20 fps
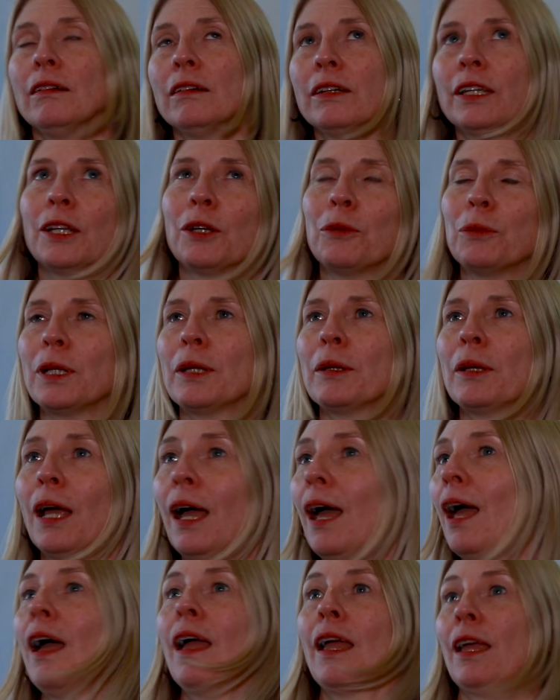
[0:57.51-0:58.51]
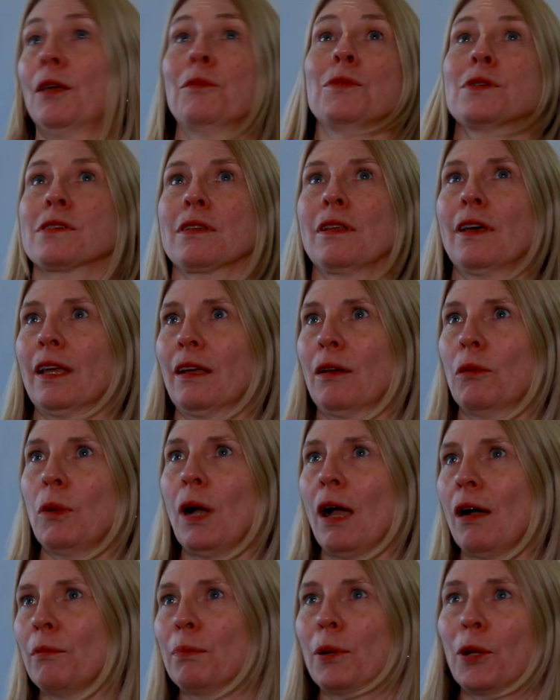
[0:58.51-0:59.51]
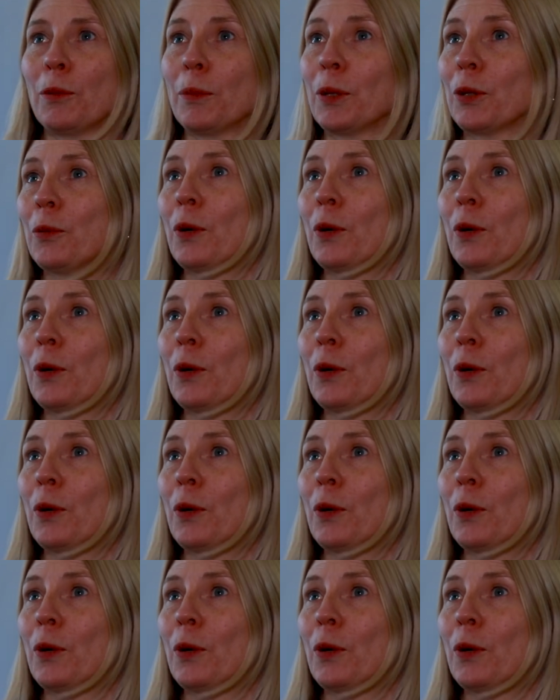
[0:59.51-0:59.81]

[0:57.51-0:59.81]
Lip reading: oh, you know, well, it was like, wow, blew me